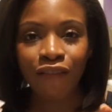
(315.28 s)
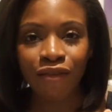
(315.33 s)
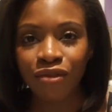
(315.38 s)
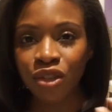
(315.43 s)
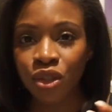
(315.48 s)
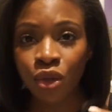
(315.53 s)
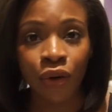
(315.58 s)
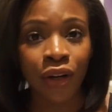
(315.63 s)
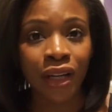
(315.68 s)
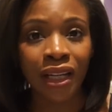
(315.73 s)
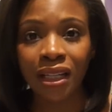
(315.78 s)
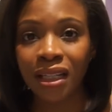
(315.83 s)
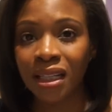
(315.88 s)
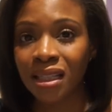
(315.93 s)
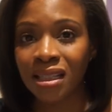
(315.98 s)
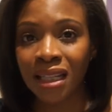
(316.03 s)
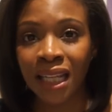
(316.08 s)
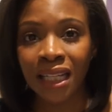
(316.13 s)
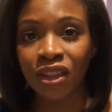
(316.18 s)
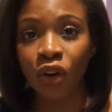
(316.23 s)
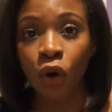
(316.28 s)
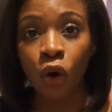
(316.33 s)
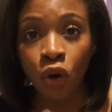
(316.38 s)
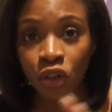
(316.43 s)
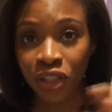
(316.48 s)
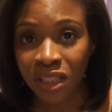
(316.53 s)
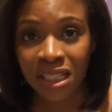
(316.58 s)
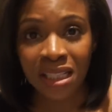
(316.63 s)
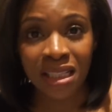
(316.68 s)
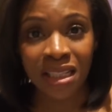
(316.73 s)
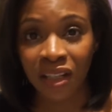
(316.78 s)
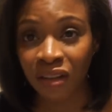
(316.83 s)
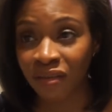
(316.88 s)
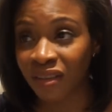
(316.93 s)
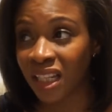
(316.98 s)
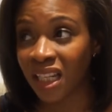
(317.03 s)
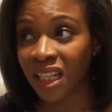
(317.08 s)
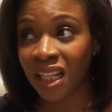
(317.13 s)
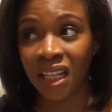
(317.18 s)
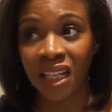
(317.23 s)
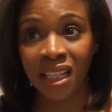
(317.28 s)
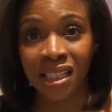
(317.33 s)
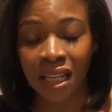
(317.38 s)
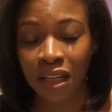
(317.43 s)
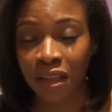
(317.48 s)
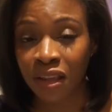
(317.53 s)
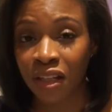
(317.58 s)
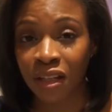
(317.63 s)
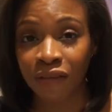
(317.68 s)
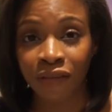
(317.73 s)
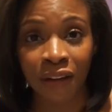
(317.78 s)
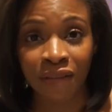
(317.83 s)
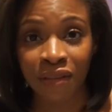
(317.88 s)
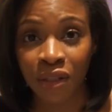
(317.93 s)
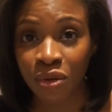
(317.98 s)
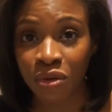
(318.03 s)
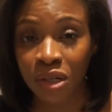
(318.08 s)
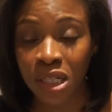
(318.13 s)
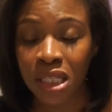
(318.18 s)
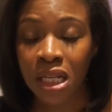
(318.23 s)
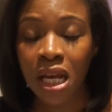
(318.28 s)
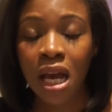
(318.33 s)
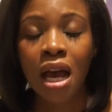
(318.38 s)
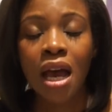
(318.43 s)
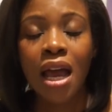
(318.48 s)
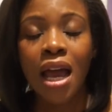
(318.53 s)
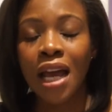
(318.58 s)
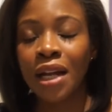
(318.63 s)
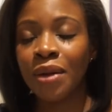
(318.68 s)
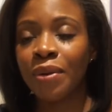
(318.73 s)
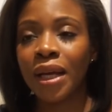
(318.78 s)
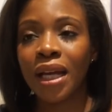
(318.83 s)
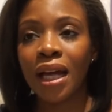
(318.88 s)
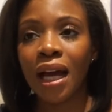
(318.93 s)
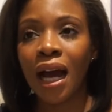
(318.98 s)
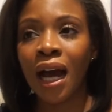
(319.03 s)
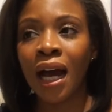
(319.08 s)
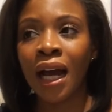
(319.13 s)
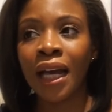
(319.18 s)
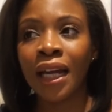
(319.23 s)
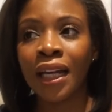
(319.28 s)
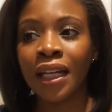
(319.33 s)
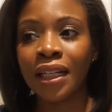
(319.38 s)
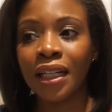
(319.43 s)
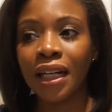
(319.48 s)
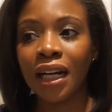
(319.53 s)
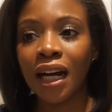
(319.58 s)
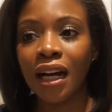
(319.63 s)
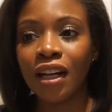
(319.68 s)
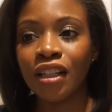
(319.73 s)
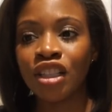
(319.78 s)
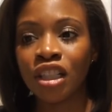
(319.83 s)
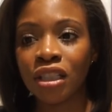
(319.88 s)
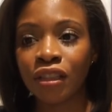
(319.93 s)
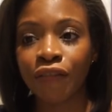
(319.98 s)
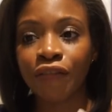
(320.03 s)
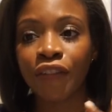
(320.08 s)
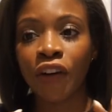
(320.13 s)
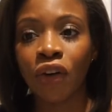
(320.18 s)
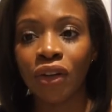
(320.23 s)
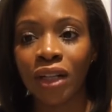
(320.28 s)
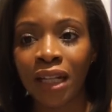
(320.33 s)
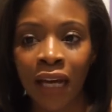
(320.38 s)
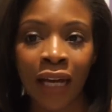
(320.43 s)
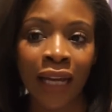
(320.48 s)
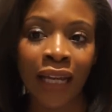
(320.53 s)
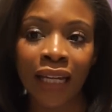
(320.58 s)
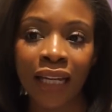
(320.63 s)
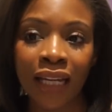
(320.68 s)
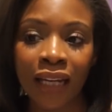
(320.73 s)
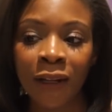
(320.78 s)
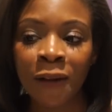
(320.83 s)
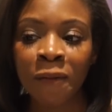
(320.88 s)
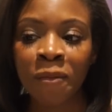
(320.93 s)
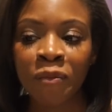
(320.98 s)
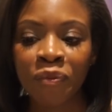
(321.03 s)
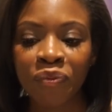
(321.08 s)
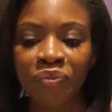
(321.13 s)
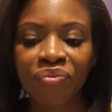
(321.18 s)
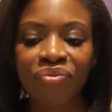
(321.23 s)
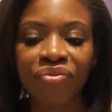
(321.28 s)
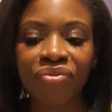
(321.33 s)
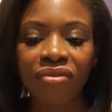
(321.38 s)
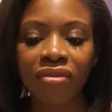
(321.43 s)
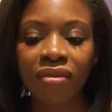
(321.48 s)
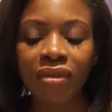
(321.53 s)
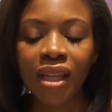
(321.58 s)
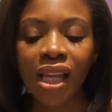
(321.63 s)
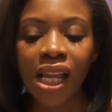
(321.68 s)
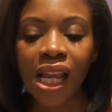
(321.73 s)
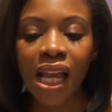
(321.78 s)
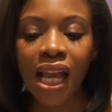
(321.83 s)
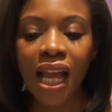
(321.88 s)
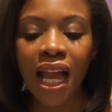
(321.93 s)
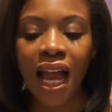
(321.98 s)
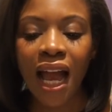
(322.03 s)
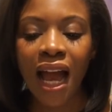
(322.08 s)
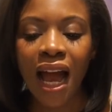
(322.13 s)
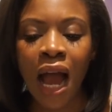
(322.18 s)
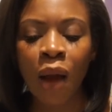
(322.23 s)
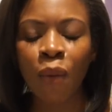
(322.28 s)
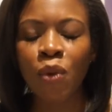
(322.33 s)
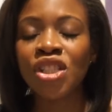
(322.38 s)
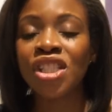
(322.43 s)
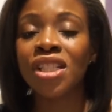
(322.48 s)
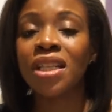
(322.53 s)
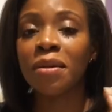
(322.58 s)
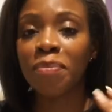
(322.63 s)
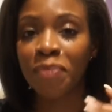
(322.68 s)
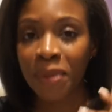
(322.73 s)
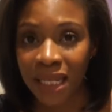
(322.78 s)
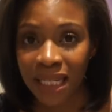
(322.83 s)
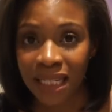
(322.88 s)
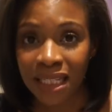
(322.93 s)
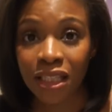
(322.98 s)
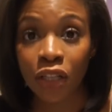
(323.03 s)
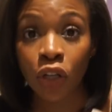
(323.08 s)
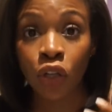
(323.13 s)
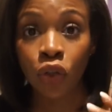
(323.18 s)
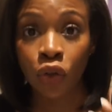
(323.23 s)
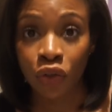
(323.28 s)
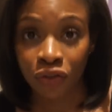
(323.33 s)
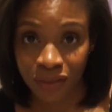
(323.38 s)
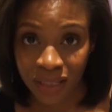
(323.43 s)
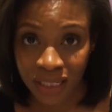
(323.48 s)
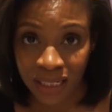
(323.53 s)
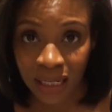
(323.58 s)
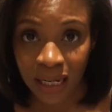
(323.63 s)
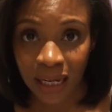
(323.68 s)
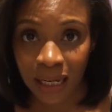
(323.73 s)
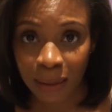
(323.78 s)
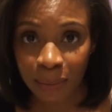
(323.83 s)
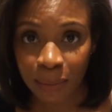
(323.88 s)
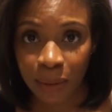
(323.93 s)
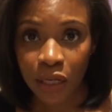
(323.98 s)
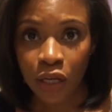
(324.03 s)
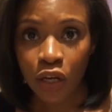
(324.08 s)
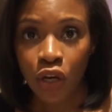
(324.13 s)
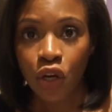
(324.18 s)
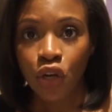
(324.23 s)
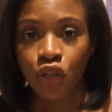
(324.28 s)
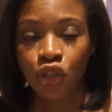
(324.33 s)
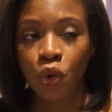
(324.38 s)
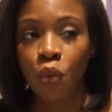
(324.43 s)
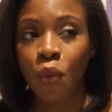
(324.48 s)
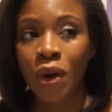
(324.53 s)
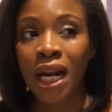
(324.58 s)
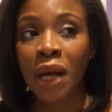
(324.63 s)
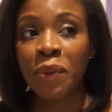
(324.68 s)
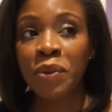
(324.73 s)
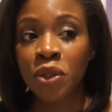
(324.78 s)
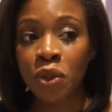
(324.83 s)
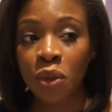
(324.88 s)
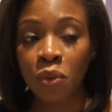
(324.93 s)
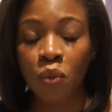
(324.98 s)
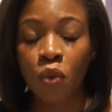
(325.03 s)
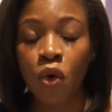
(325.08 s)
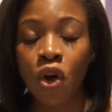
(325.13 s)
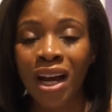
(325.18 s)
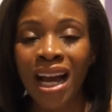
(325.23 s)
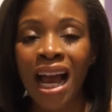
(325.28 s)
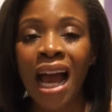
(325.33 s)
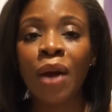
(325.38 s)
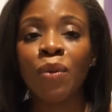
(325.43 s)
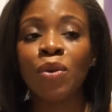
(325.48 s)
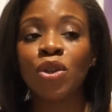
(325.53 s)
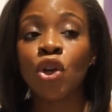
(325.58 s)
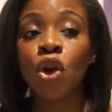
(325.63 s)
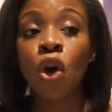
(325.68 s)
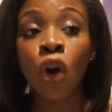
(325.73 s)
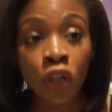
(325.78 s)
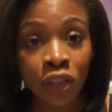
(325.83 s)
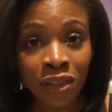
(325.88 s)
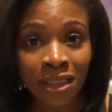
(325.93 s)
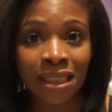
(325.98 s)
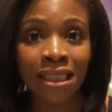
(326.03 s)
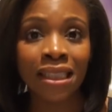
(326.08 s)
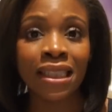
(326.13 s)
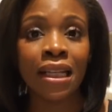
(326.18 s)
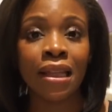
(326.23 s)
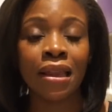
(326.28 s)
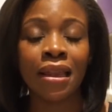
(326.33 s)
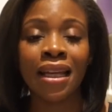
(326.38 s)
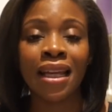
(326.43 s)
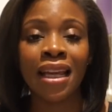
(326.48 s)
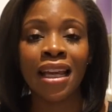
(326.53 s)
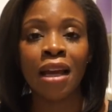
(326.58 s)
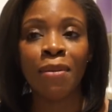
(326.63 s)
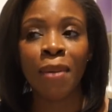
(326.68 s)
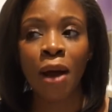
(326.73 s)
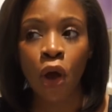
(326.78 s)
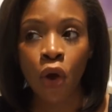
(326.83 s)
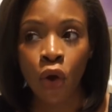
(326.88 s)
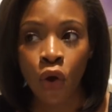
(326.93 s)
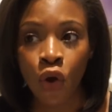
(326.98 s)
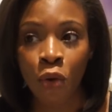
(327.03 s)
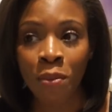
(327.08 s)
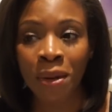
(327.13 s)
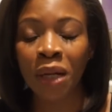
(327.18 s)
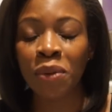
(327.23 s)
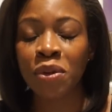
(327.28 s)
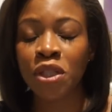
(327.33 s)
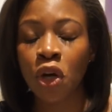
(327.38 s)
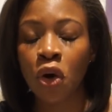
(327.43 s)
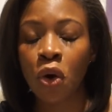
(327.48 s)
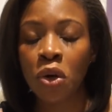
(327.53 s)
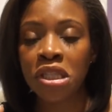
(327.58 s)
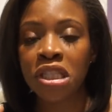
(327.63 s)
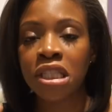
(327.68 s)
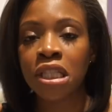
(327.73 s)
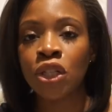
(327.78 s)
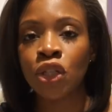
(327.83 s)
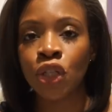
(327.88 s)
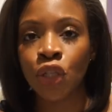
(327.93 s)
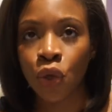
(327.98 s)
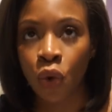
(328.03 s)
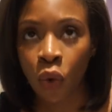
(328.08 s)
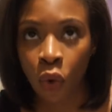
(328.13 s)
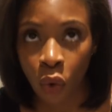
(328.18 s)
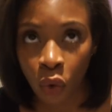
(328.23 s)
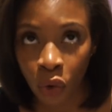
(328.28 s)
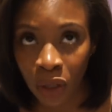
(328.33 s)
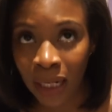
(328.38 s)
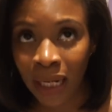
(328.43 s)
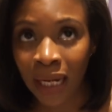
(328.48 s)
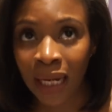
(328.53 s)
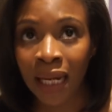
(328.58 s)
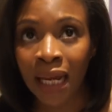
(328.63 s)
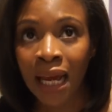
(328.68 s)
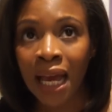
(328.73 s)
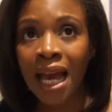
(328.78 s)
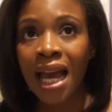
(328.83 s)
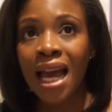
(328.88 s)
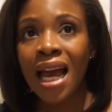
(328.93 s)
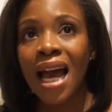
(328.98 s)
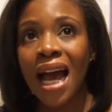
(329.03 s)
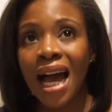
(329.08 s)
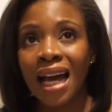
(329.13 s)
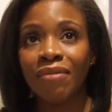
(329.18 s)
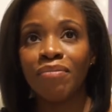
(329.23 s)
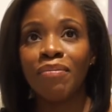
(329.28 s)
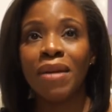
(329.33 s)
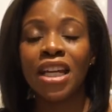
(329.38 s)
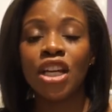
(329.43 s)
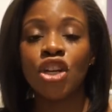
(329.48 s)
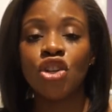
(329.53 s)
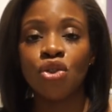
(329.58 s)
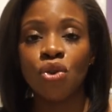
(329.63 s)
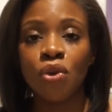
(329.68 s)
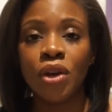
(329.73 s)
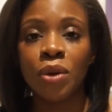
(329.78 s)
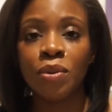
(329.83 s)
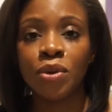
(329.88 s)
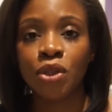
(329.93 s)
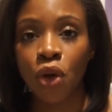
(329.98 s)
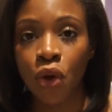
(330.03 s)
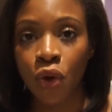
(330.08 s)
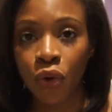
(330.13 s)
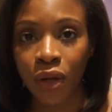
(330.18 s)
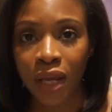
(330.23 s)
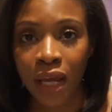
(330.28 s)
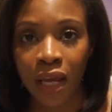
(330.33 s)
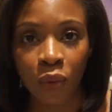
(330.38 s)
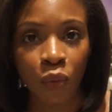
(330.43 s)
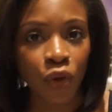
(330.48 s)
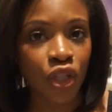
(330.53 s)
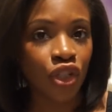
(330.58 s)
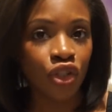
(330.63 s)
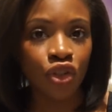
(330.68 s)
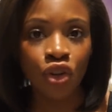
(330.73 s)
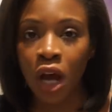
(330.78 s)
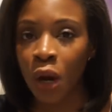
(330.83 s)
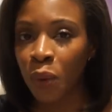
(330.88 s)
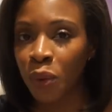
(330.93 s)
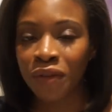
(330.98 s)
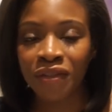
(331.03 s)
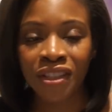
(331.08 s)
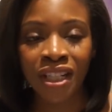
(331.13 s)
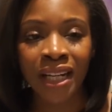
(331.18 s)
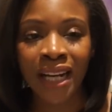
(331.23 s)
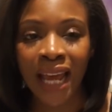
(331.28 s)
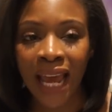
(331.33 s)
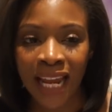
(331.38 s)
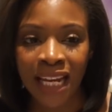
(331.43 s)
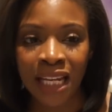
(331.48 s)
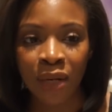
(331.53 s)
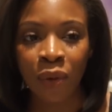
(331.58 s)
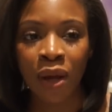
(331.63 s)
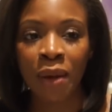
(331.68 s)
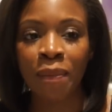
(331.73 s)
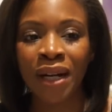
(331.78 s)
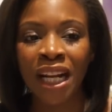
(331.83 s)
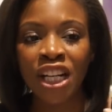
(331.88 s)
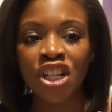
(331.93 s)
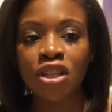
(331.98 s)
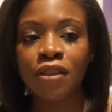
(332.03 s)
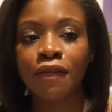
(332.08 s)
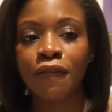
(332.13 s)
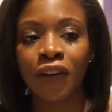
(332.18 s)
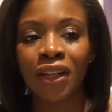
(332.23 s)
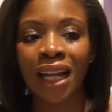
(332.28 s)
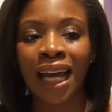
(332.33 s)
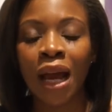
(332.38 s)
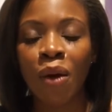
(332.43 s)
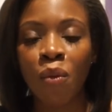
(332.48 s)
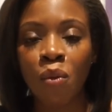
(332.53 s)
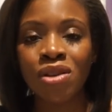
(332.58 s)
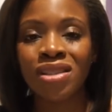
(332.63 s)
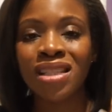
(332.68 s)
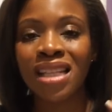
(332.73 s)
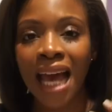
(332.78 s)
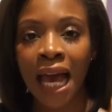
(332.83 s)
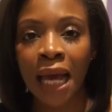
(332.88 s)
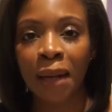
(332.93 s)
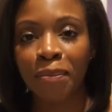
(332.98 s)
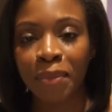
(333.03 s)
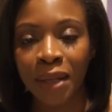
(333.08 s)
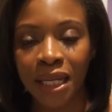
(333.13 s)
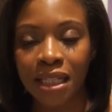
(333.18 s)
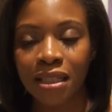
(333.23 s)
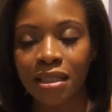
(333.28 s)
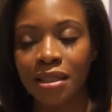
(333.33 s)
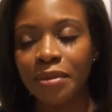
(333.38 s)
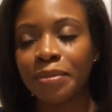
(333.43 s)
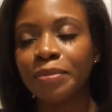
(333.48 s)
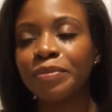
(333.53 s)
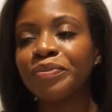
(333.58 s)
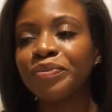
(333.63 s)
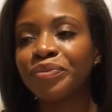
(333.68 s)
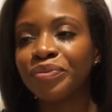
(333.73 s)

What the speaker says: sorry, it's like the hottest day of the year. It's like 35 degrees. Anyway, I just felt like I wasn't at peace a lot of the time. So when I was at work, I was constantly thinking about home, and I was constantly calling and making sure he was okay, which, you know, I would have done anyway, but I just felt like I wasn't at peace.